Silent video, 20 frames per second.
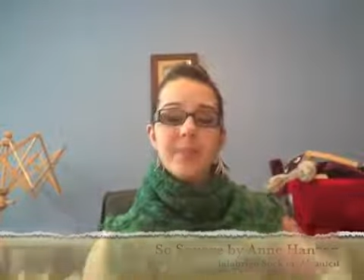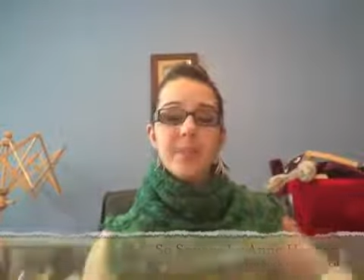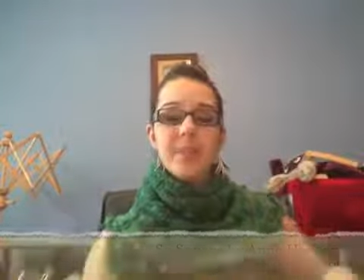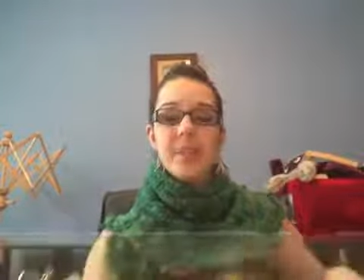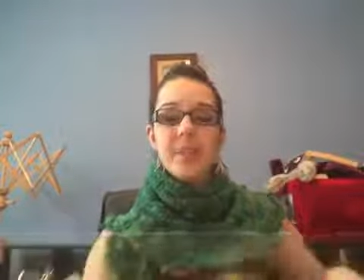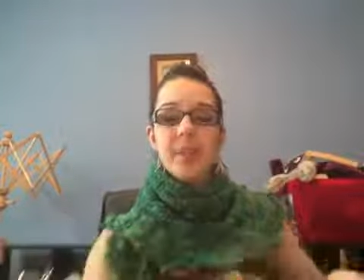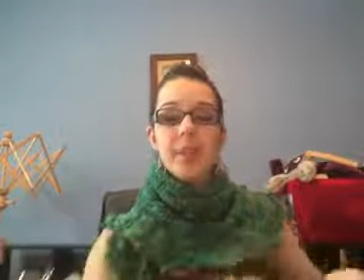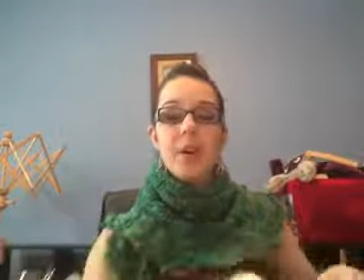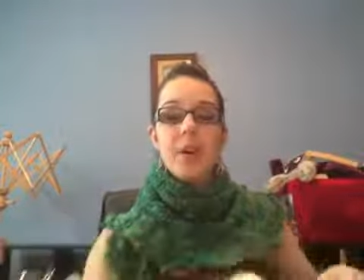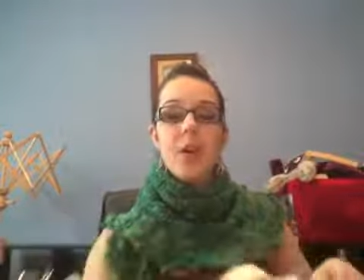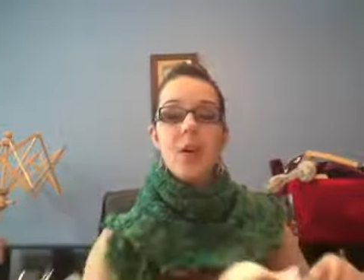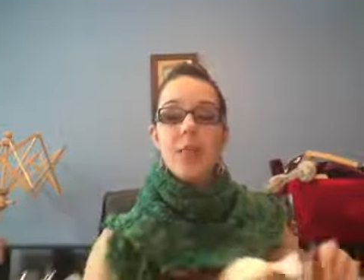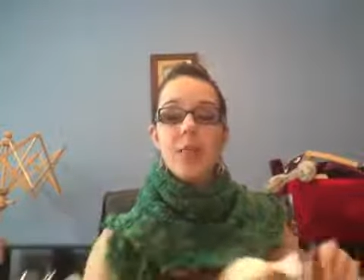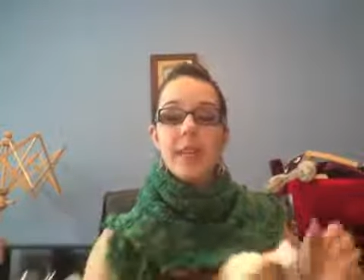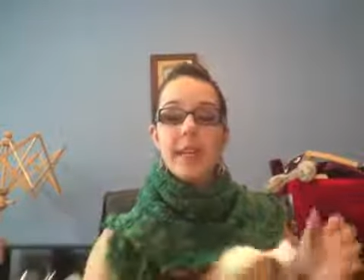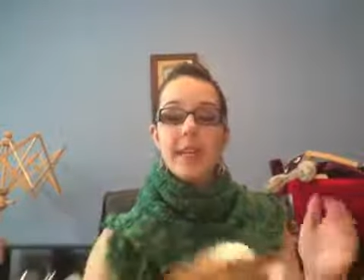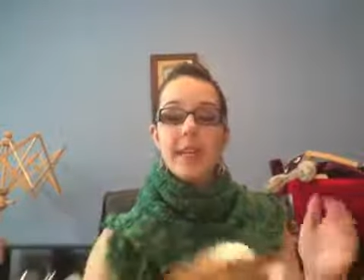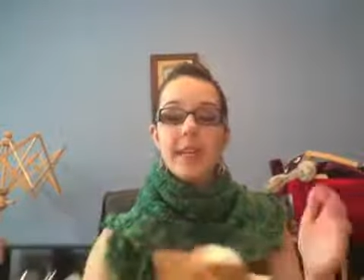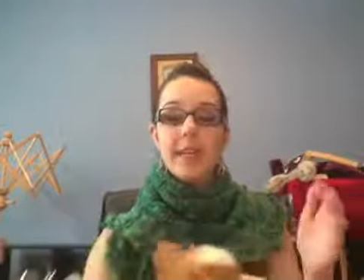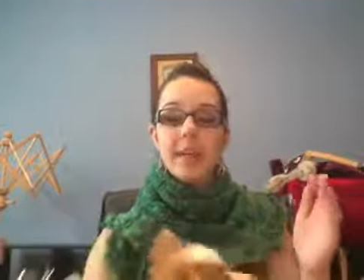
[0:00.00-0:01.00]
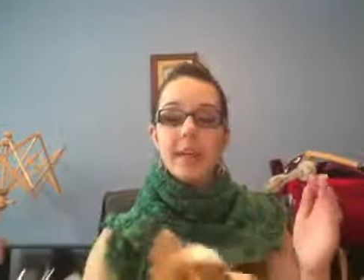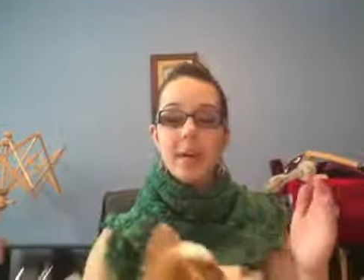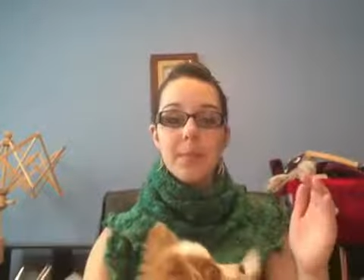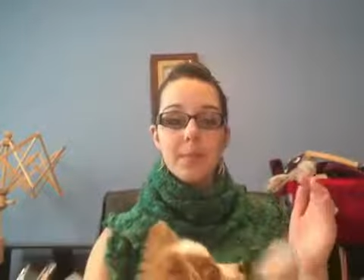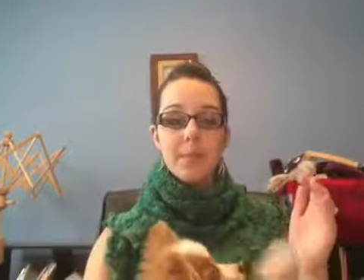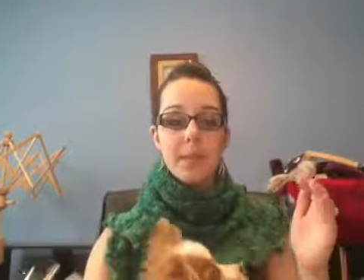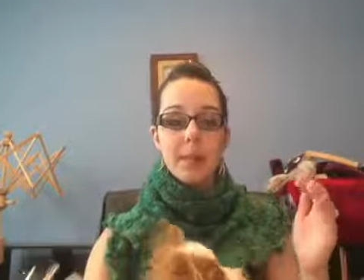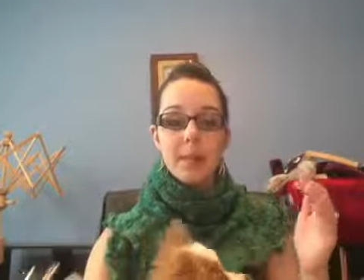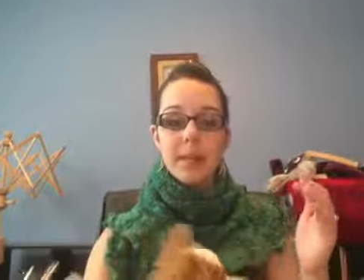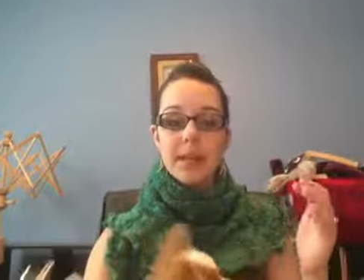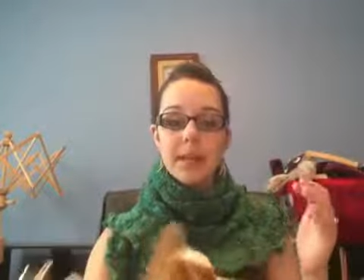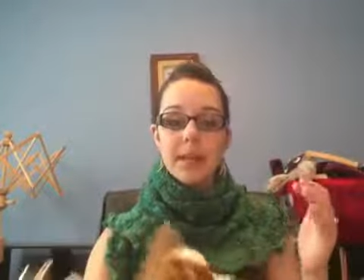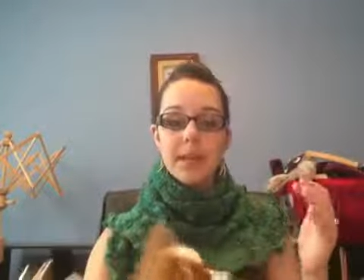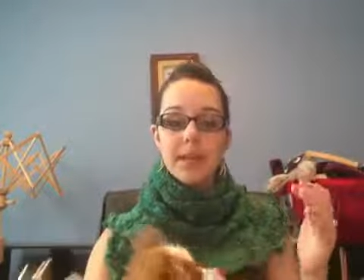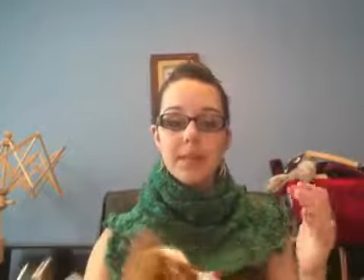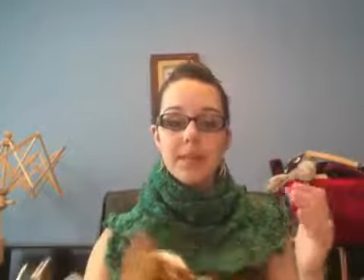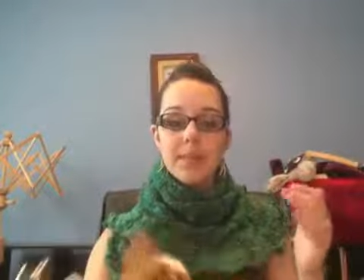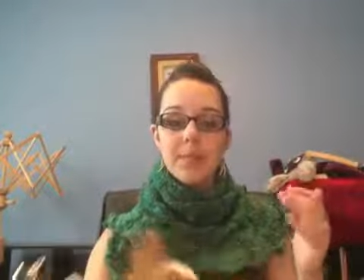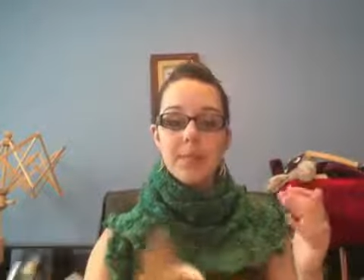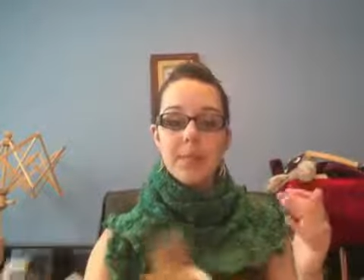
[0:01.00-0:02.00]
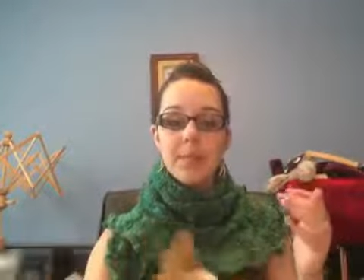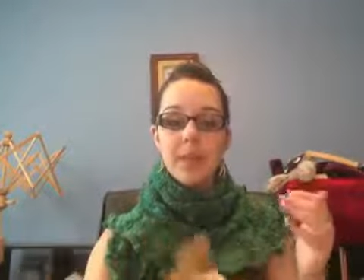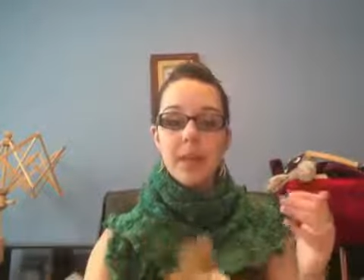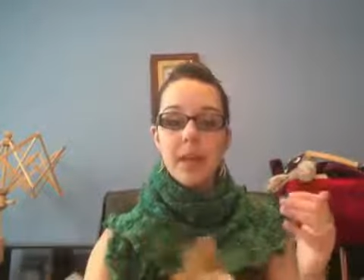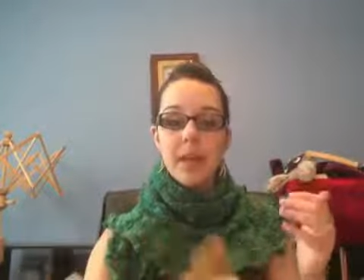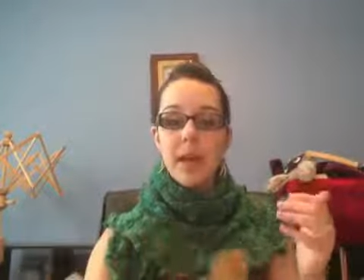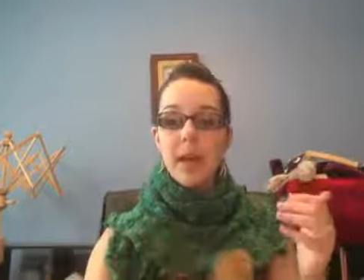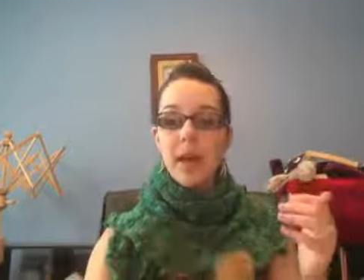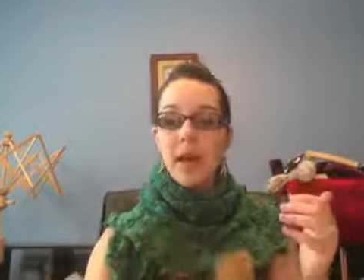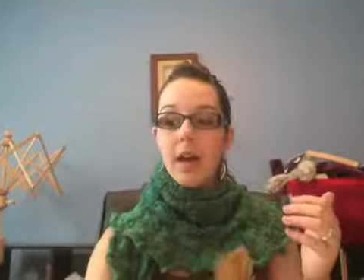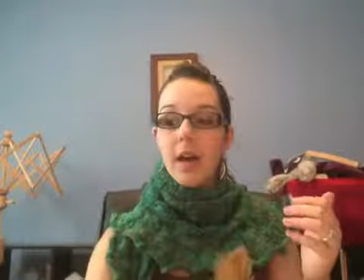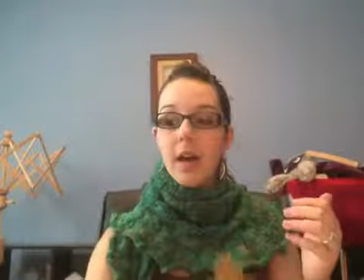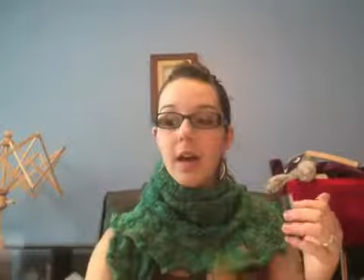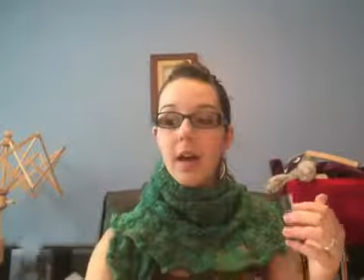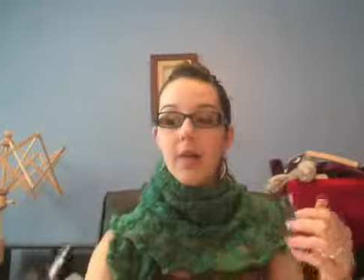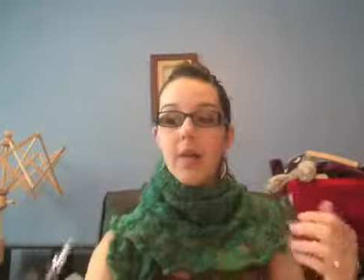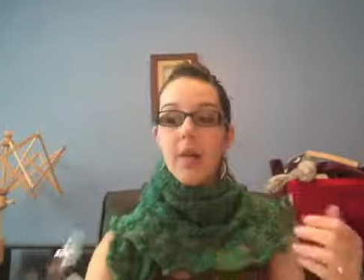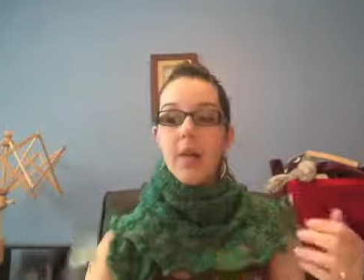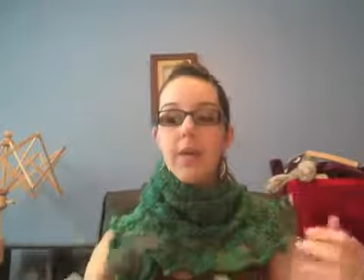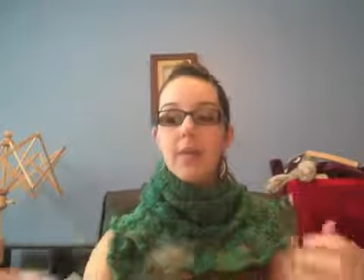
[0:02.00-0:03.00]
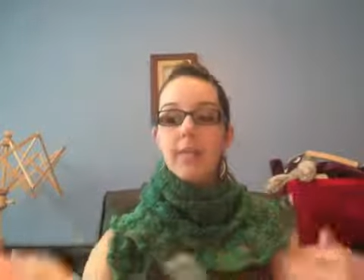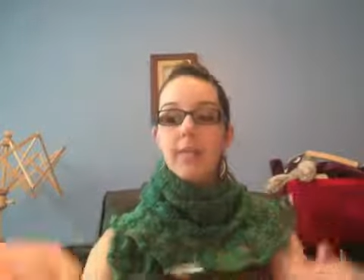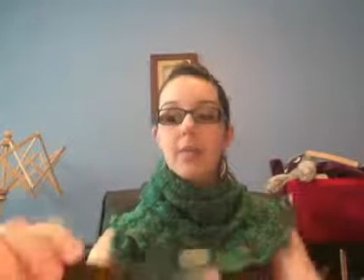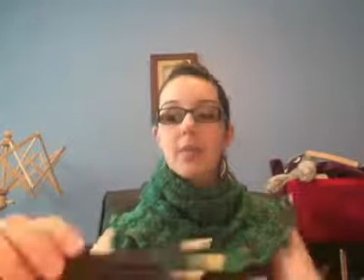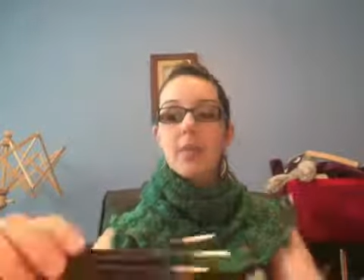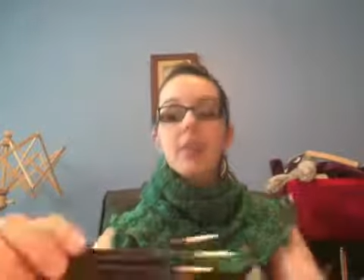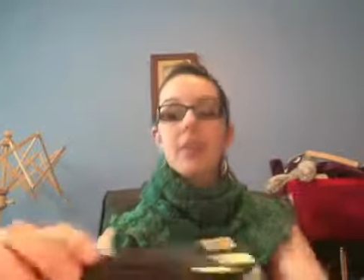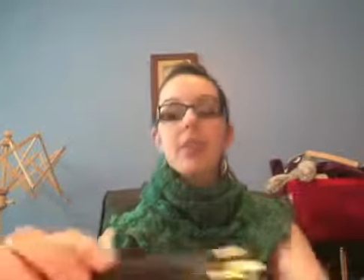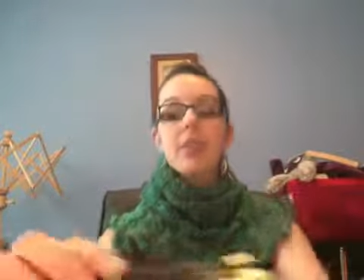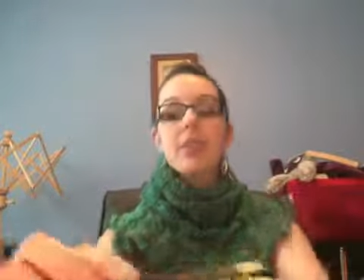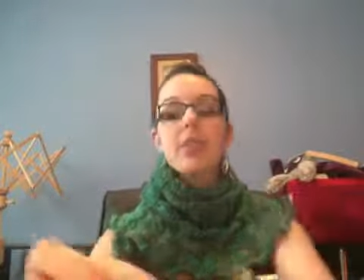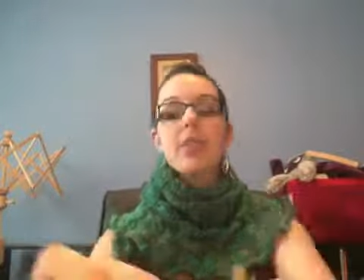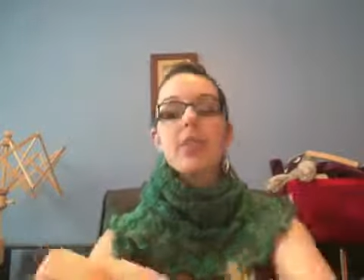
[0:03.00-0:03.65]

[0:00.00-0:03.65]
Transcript: I'll link it. I'm sorry, guys. I have switched